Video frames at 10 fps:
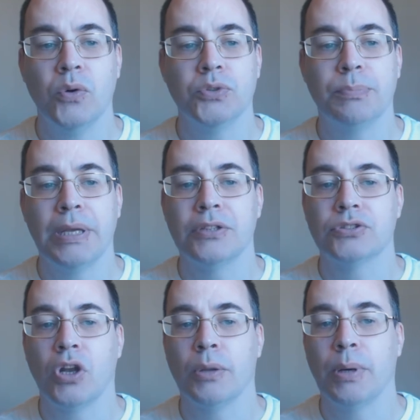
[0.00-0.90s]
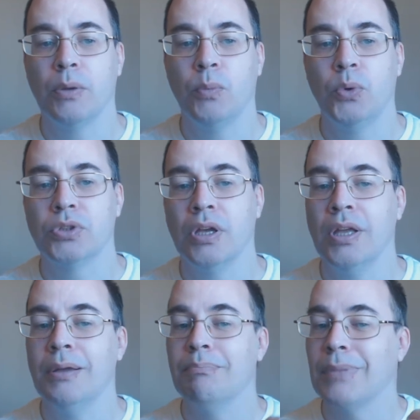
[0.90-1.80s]
Of course, being soluble in water
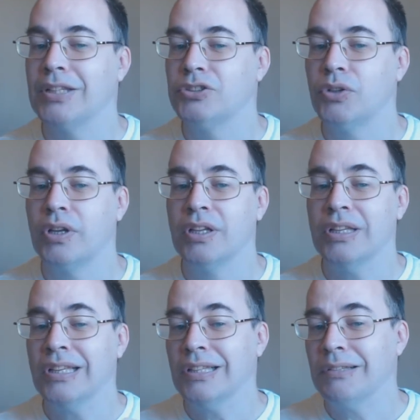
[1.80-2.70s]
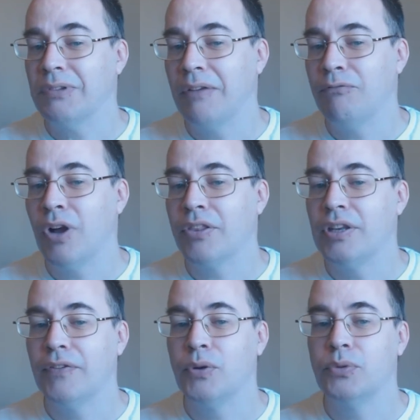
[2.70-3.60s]
makes sugar
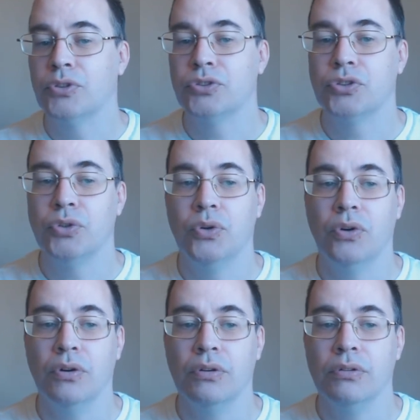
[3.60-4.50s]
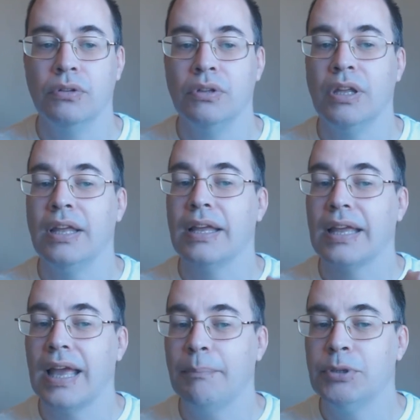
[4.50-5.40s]
rather difficult to store.
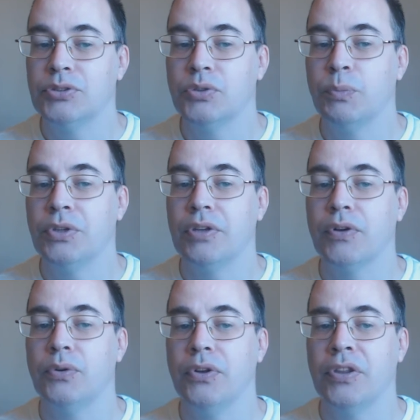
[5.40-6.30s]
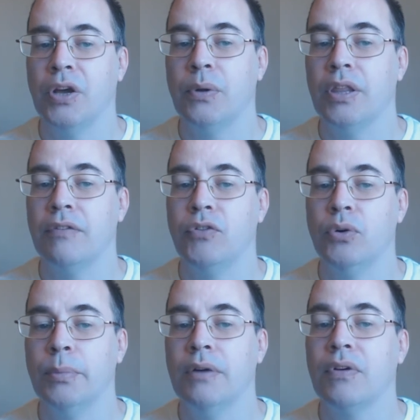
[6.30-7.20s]
It can be stored with difficulty though in the
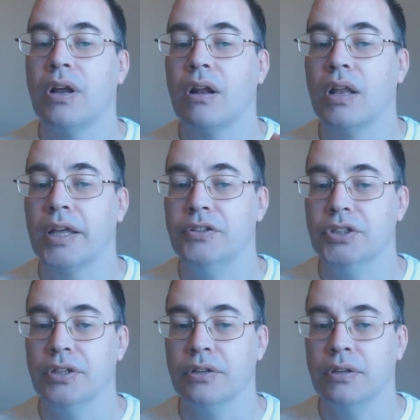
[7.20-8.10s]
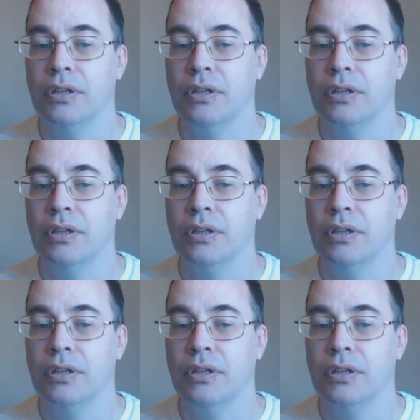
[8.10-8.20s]
form of glycogen